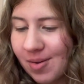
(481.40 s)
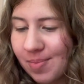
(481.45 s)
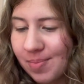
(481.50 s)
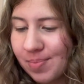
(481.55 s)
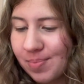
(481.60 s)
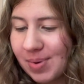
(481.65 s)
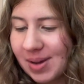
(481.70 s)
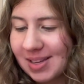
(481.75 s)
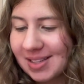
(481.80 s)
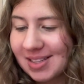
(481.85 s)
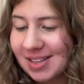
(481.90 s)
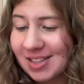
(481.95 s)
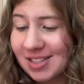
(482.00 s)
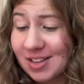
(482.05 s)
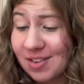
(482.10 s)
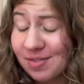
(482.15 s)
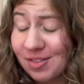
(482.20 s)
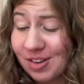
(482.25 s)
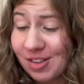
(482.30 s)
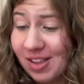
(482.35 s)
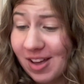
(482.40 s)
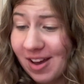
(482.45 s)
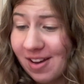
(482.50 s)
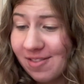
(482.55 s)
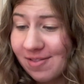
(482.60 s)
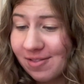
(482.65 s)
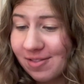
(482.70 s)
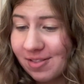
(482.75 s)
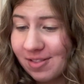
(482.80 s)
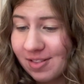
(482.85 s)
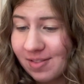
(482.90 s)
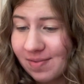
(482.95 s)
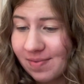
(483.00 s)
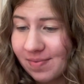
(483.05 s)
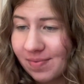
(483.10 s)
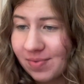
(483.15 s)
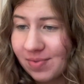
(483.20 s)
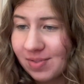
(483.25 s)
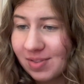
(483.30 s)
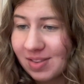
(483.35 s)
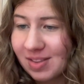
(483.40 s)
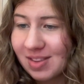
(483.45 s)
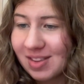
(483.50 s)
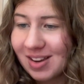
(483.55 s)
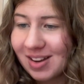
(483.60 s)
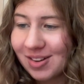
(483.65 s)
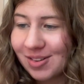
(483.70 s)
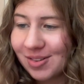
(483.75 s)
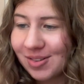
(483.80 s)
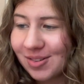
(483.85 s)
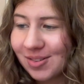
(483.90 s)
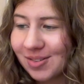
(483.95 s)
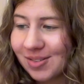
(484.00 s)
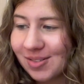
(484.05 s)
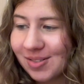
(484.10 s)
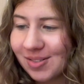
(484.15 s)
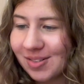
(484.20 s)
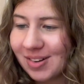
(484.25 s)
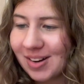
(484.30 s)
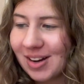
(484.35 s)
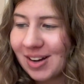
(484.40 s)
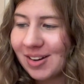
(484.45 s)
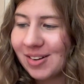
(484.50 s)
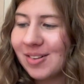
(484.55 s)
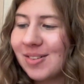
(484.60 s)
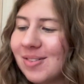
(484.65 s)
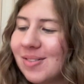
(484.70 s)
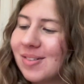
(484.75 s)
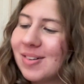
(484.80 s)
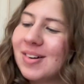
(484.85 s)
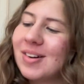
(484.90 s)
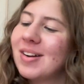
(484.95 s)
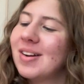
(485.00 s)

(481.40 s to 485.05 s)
Best Days of Your Life. No, oh.